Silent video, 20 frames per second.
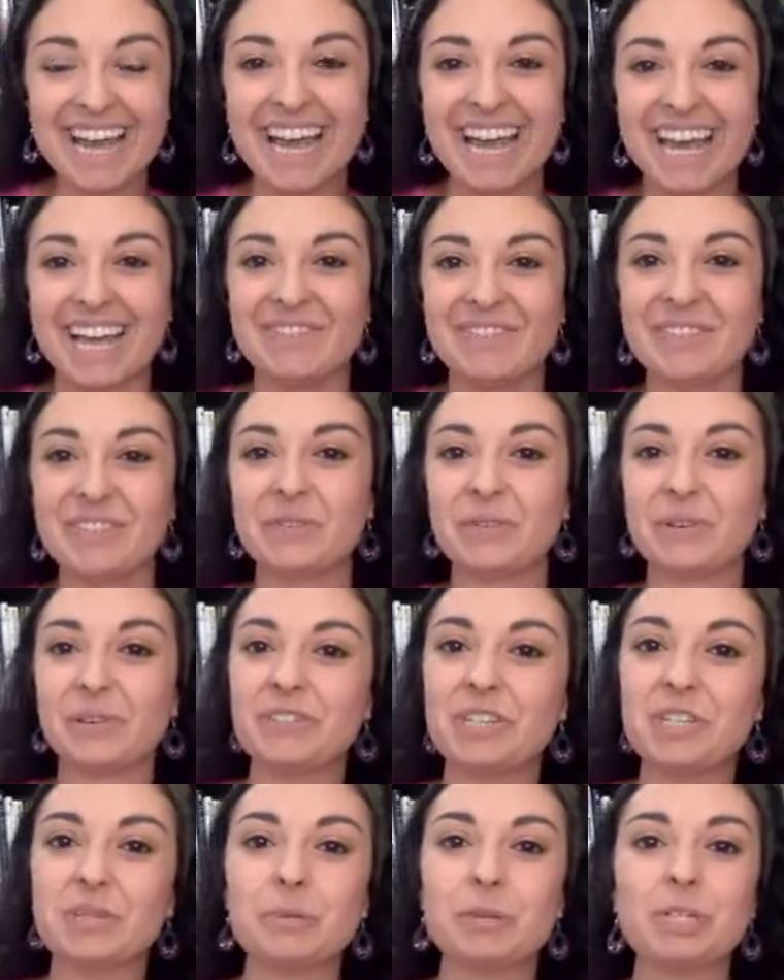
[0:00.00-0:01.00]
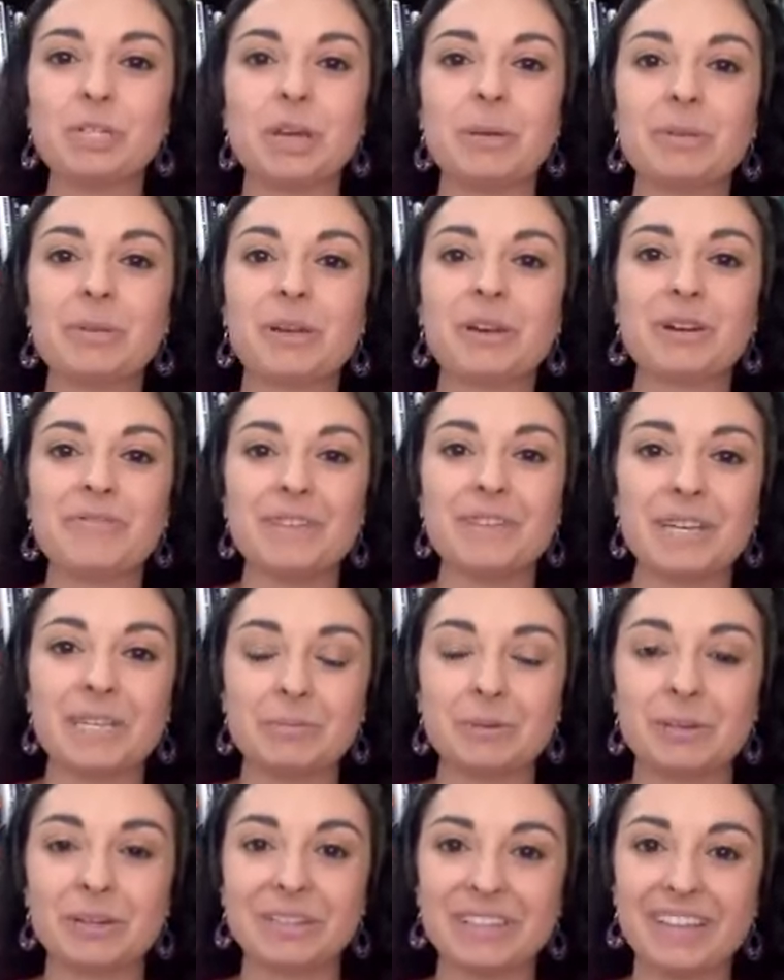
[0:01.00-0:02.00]
Um, so we've just been jumping on
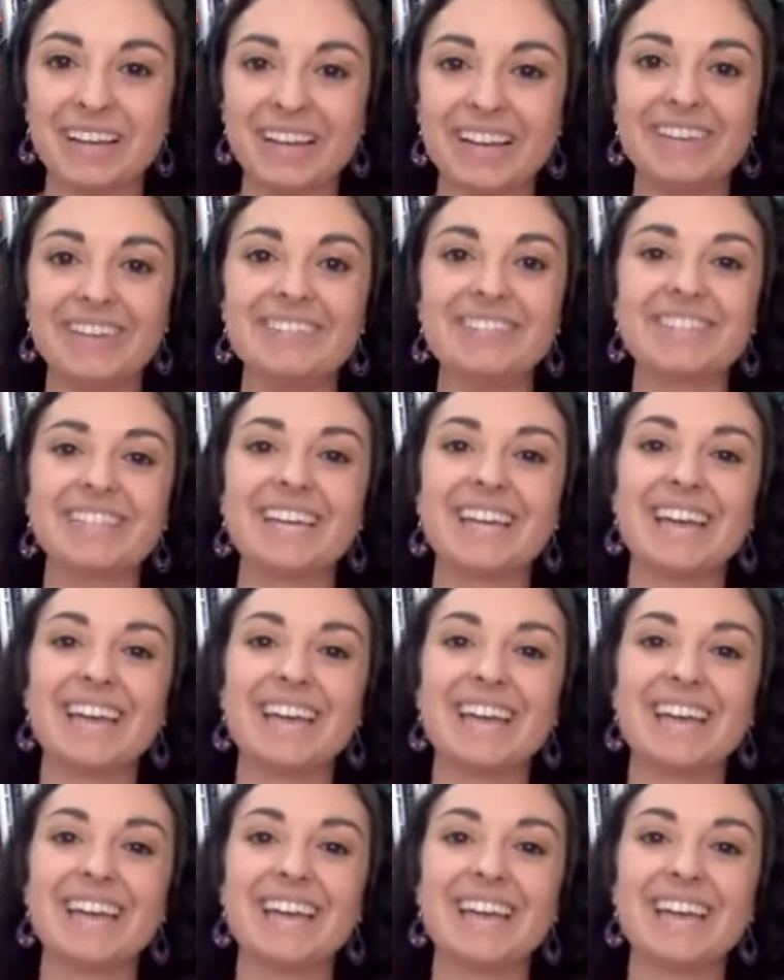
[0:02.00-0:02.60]
Facebook Lives